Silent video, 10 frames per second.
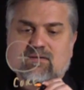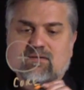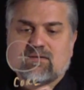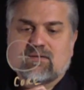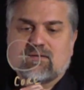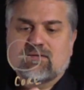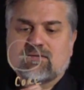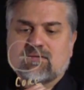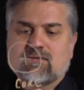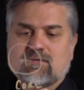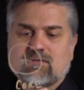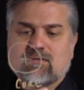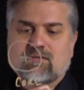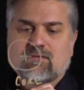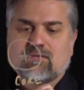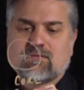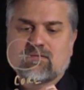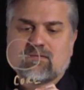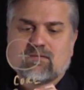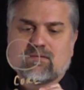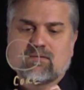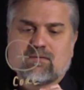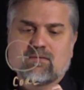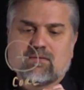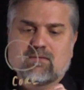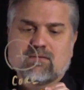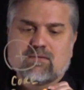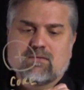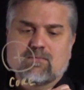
No one is speaking in this clip.